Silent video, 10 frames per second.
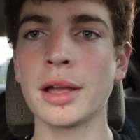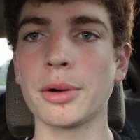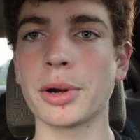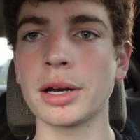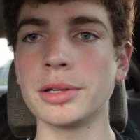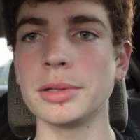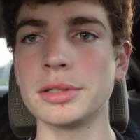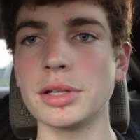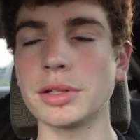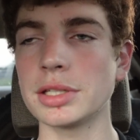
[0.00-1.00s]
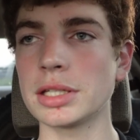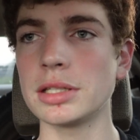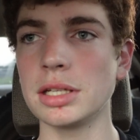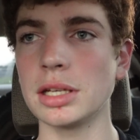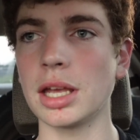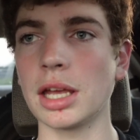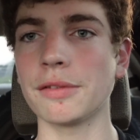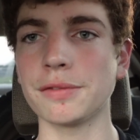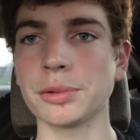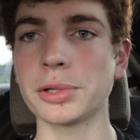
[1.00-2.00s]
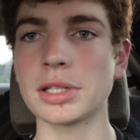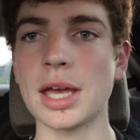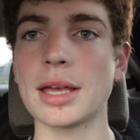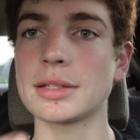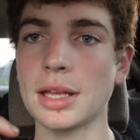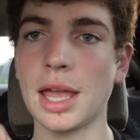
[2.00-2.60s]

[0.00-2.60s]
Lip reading: we're gonna do the 0 to 60 and floor test,